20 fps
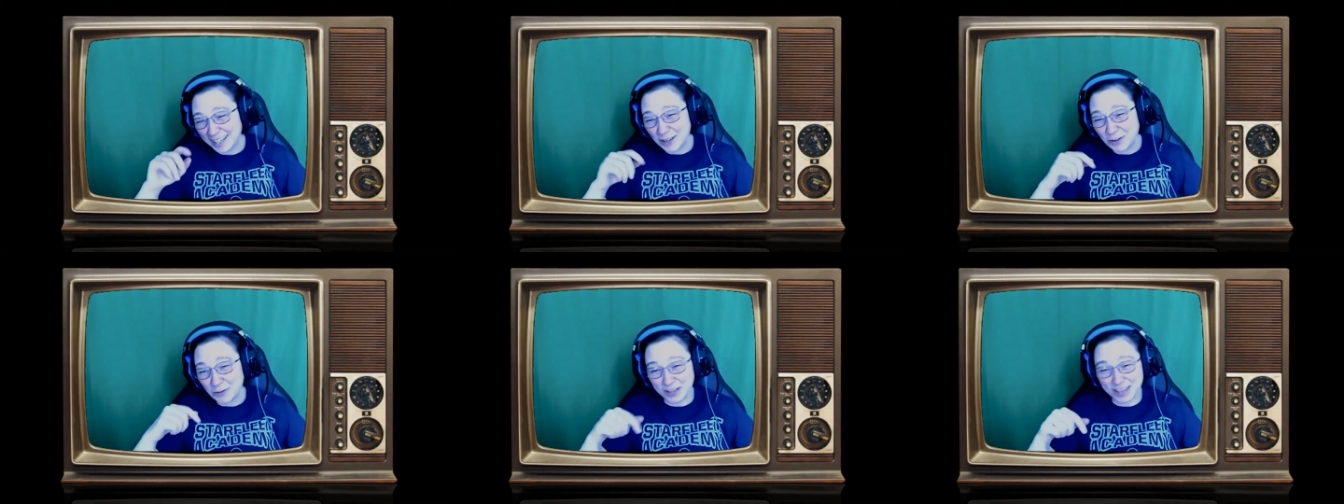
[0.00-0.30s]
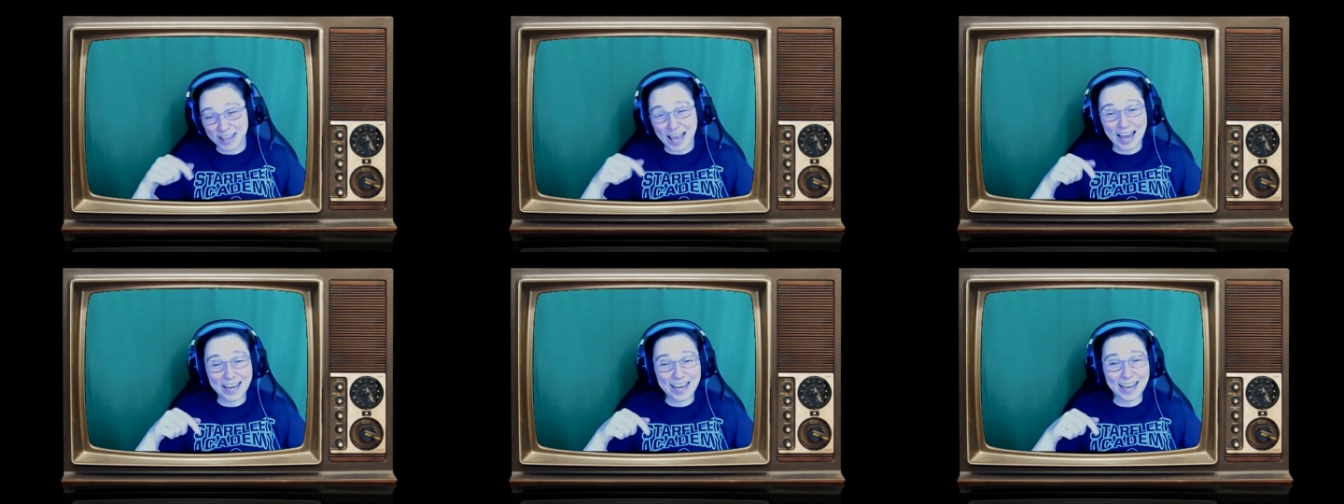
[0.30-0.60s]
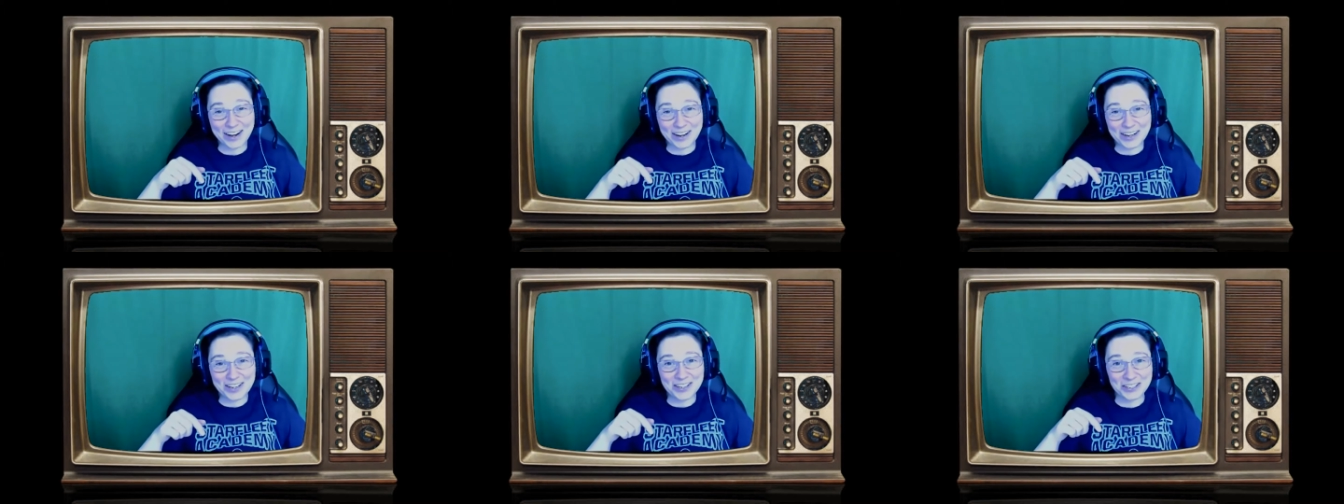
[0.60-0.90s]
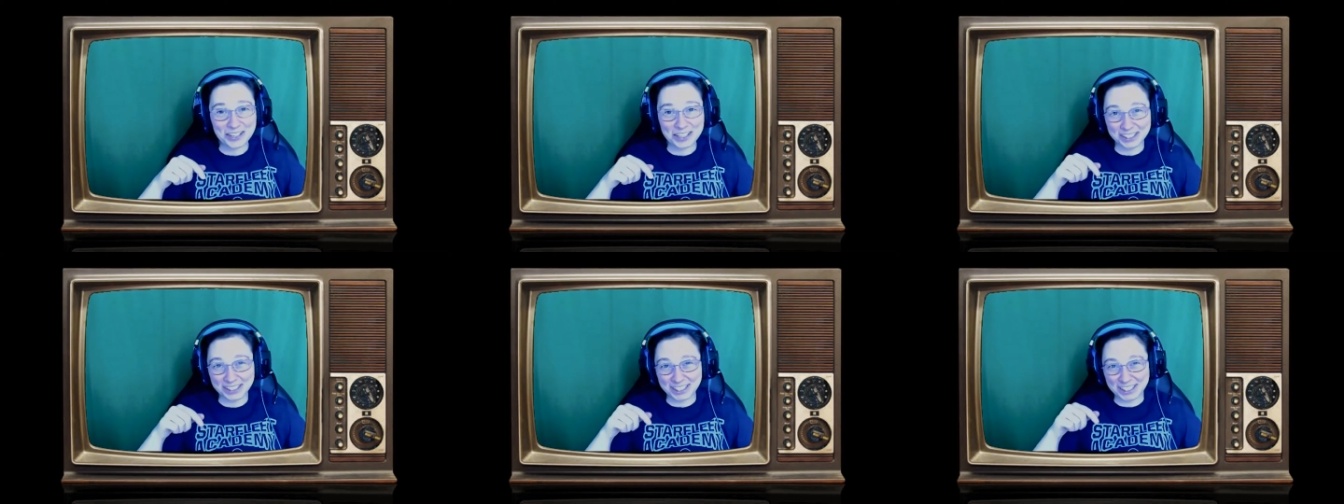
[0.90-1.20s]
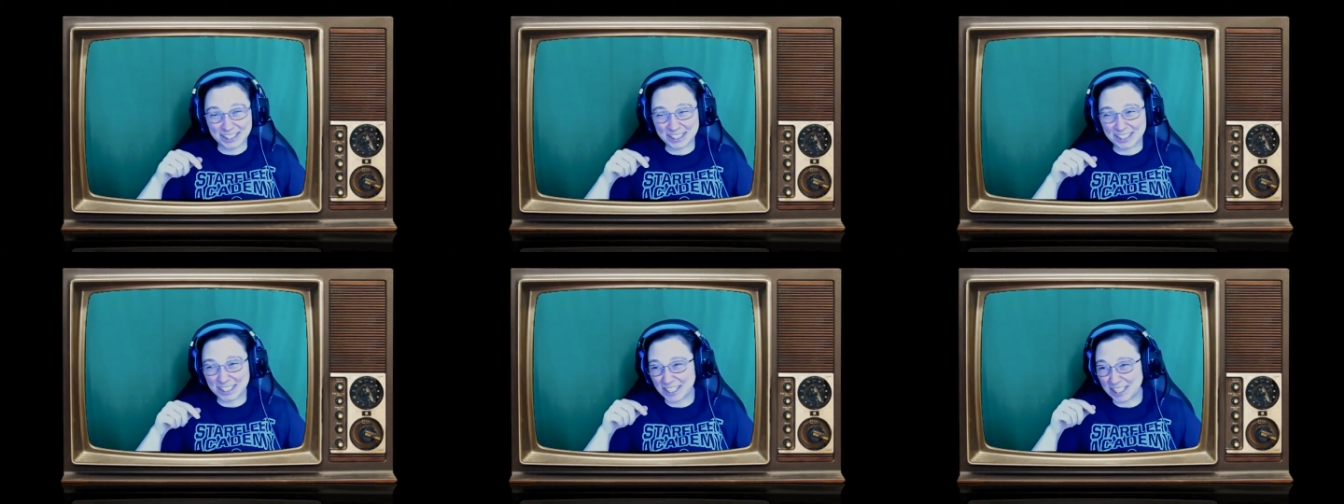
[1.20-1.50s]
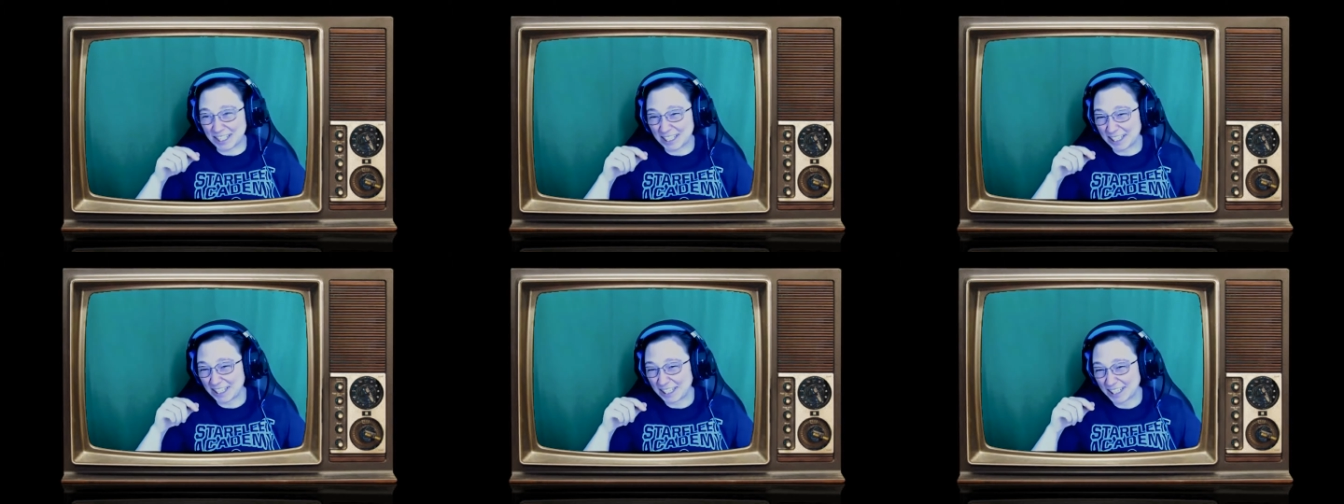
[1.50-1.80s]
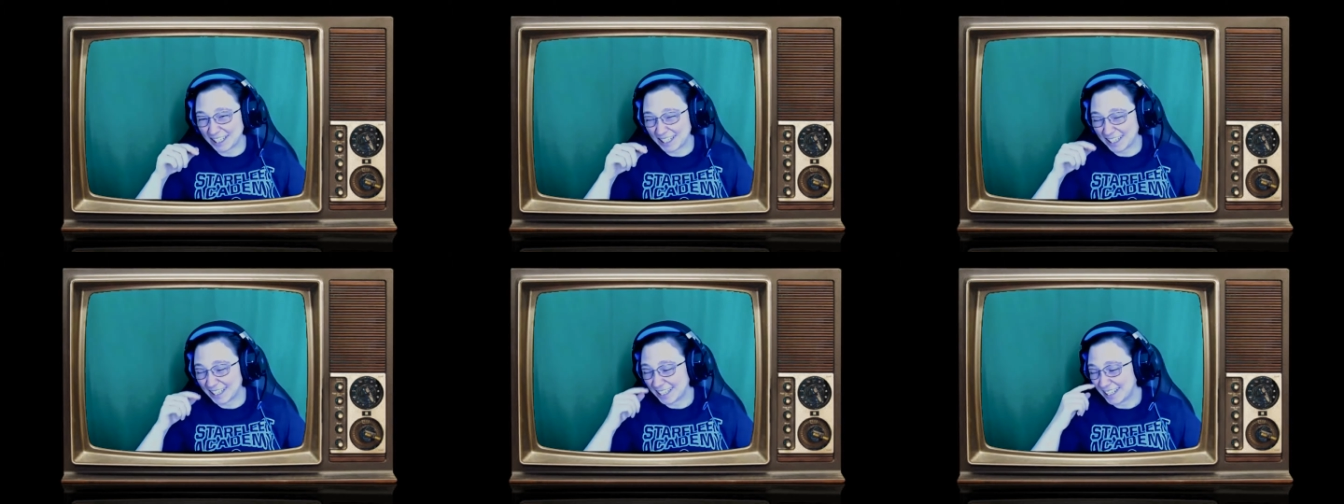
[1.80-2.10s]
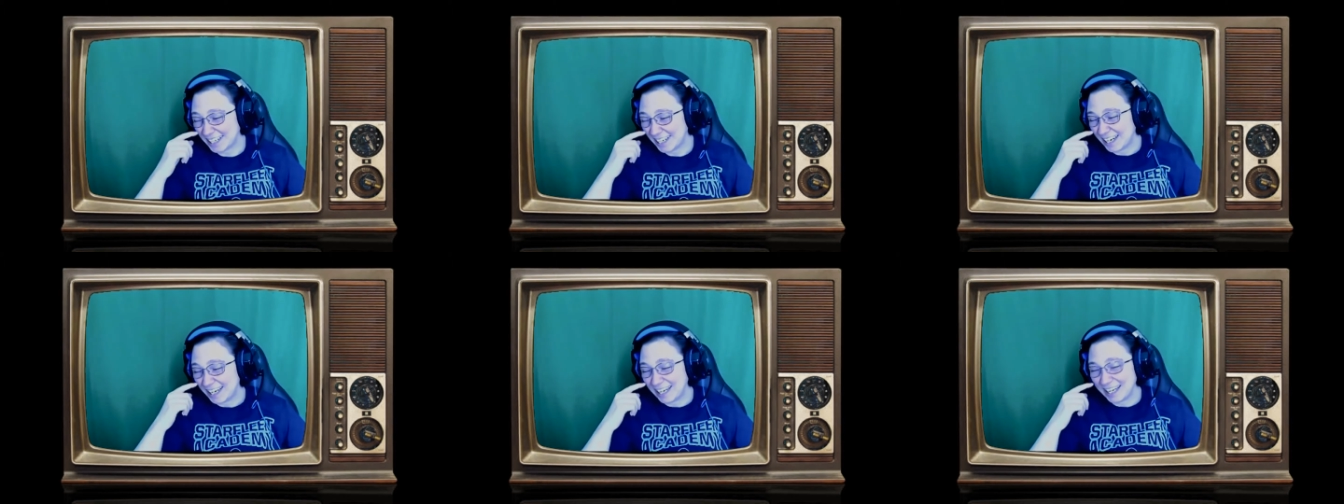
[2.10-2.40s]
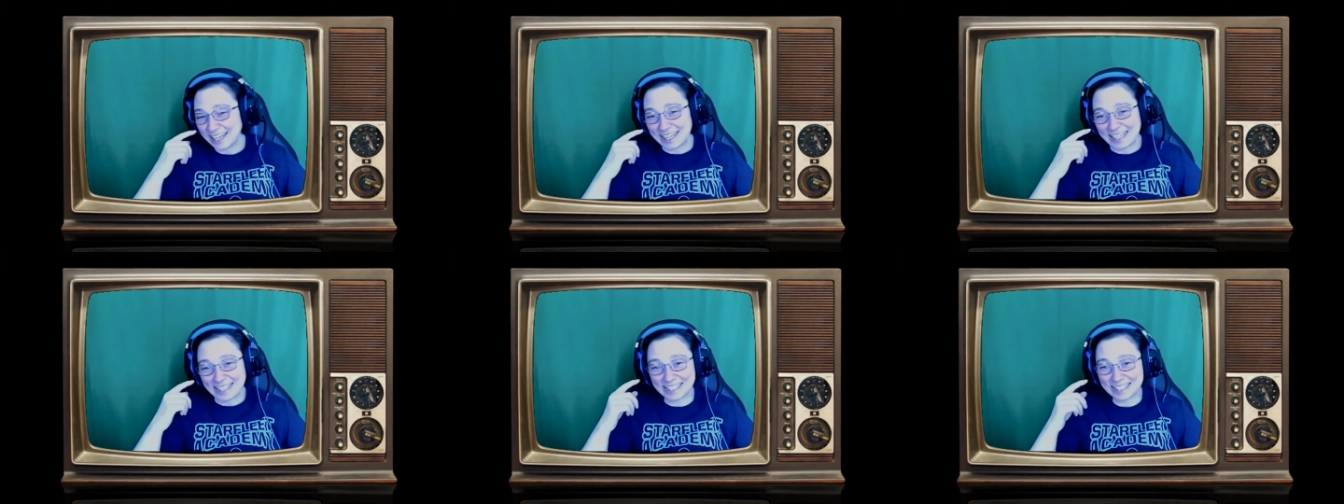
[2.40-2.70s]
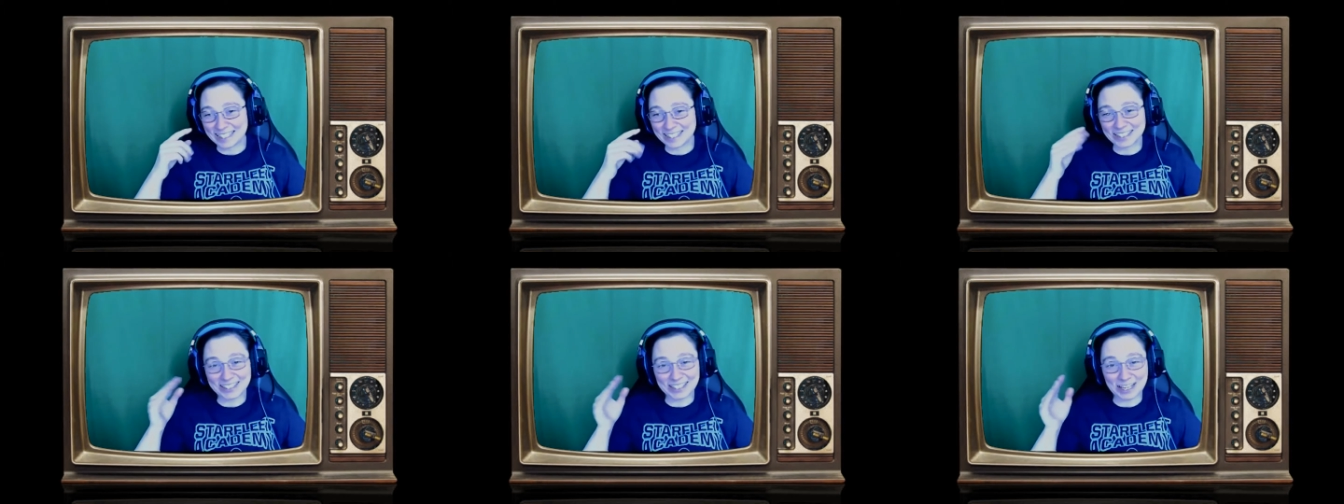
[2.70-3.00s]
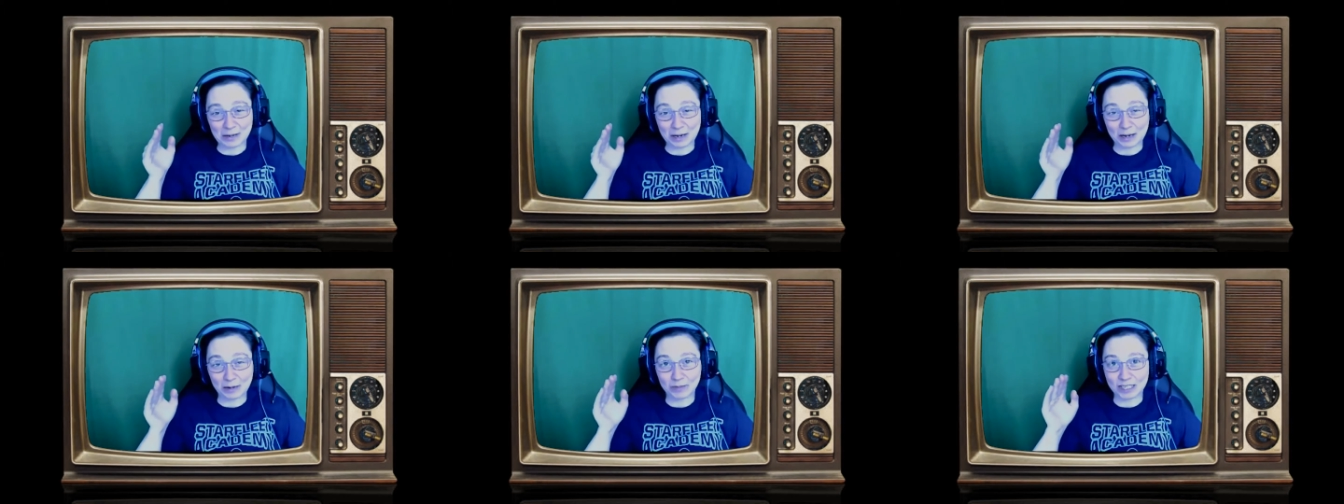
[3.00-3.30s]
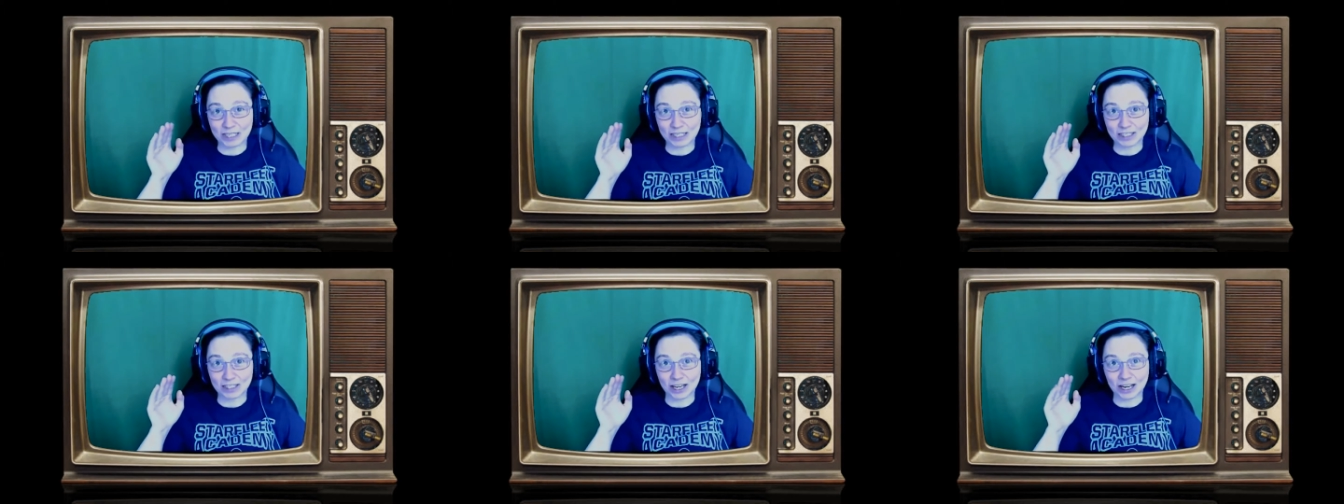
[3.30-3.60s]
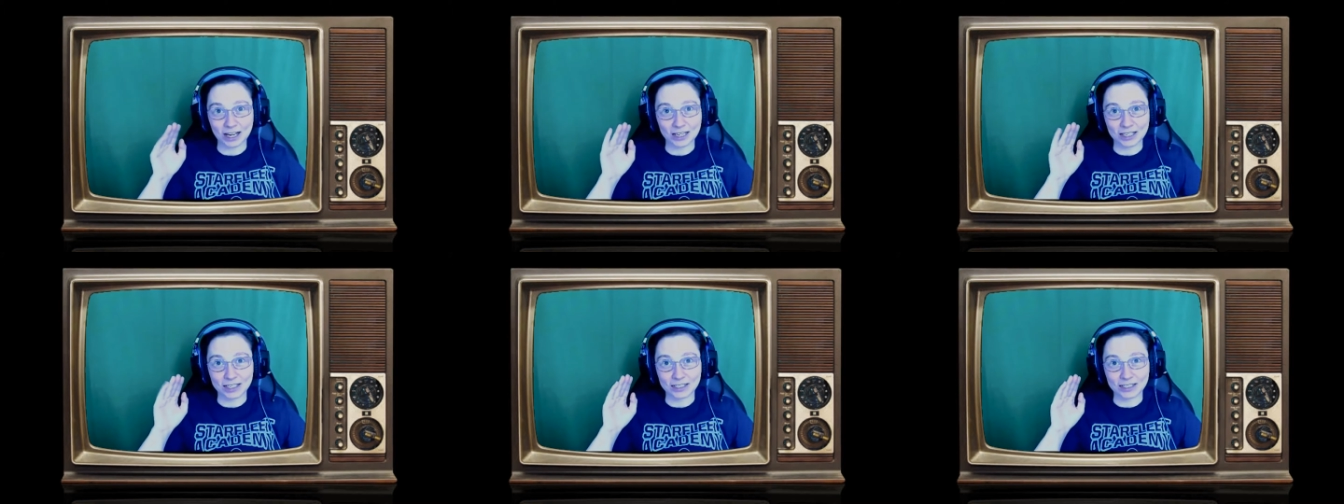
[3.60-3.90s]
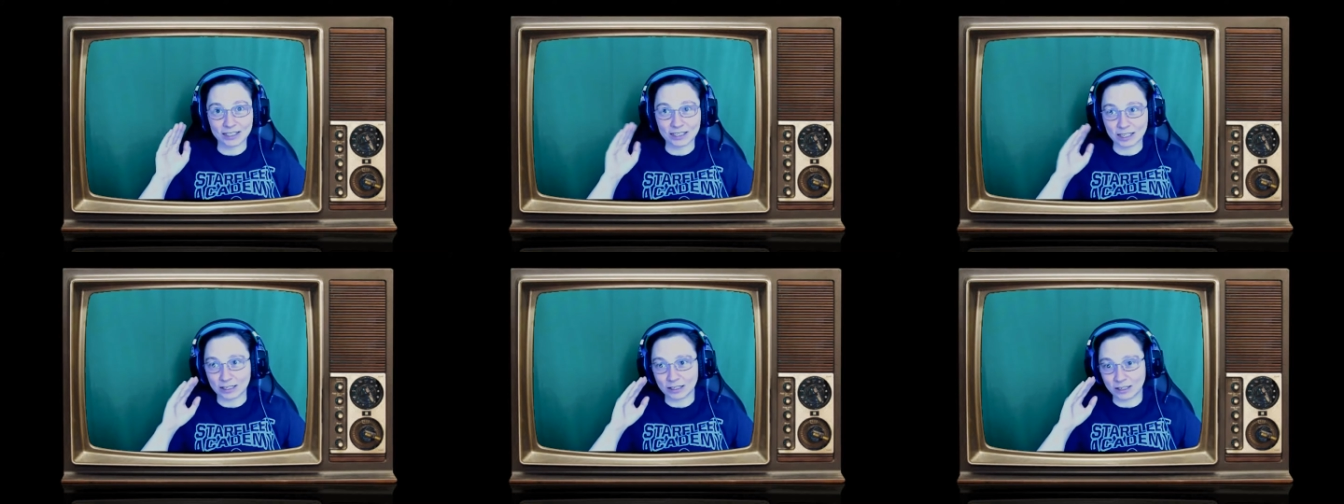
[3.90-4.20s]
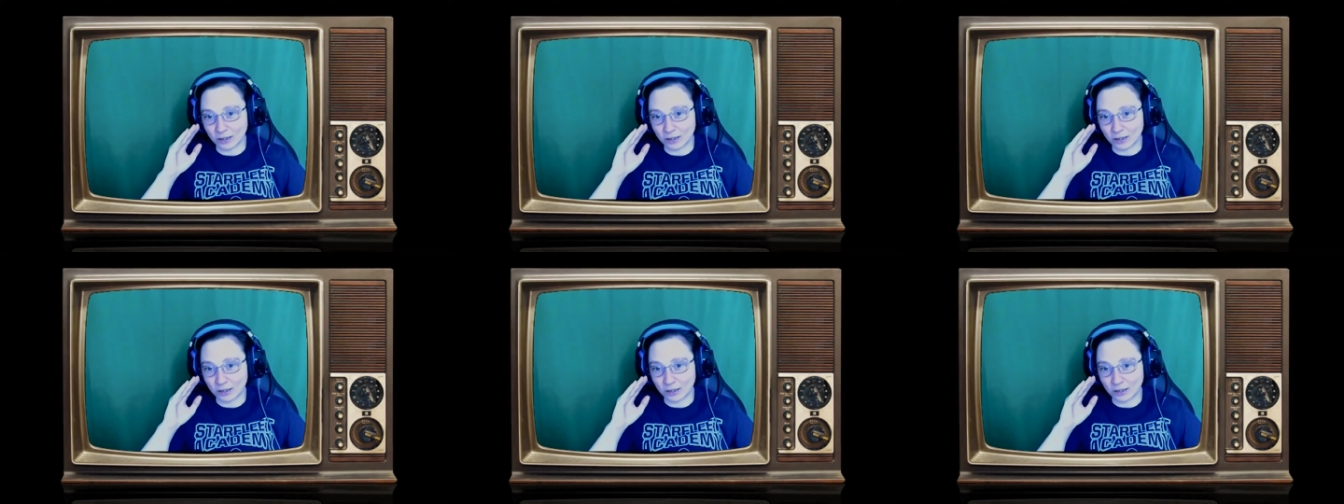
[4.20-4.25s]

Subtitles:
With that character, at least. He still sometimes gets on and is like,